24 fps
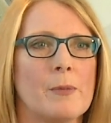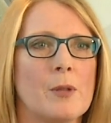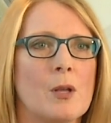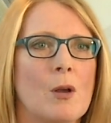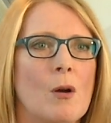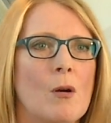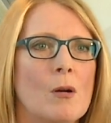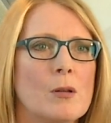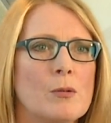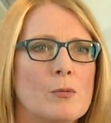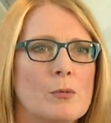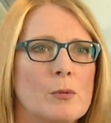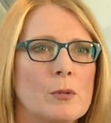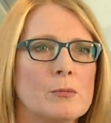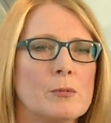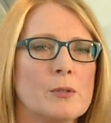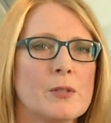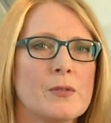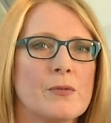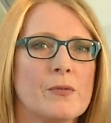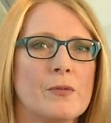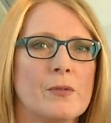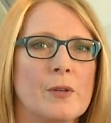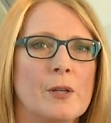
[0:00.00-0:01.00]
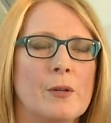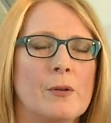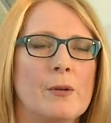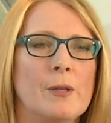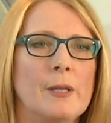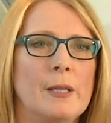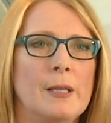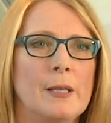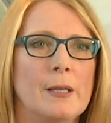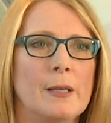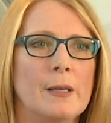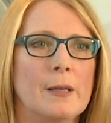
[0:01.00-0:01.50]
The art world was
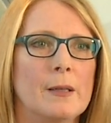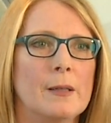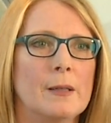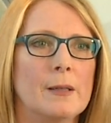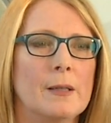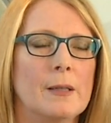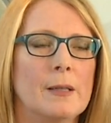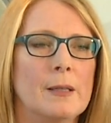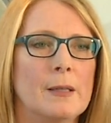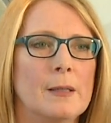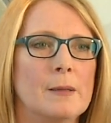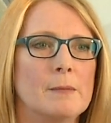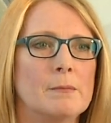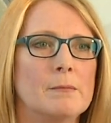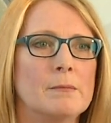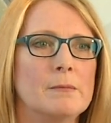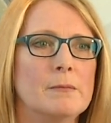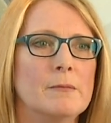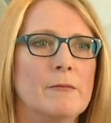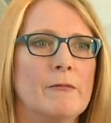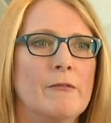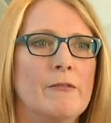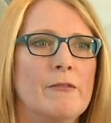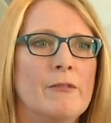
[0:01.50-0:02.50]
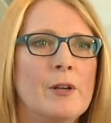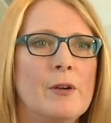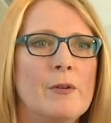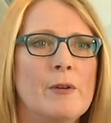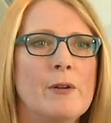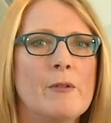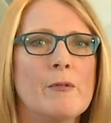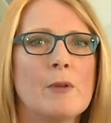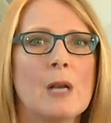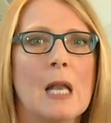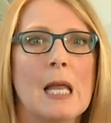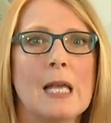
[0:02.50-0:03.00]
very
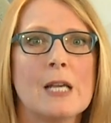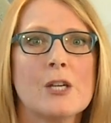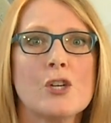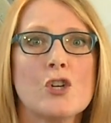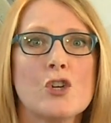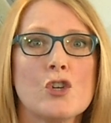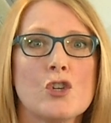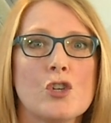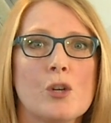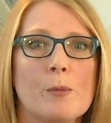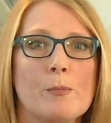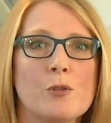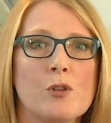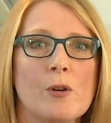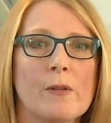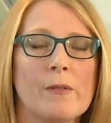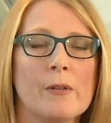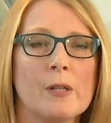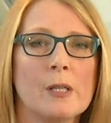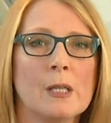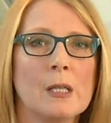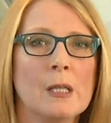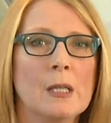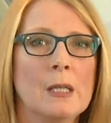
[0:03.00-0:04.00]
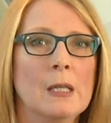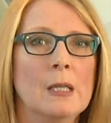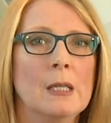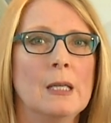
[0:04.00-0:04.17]
relationship driven.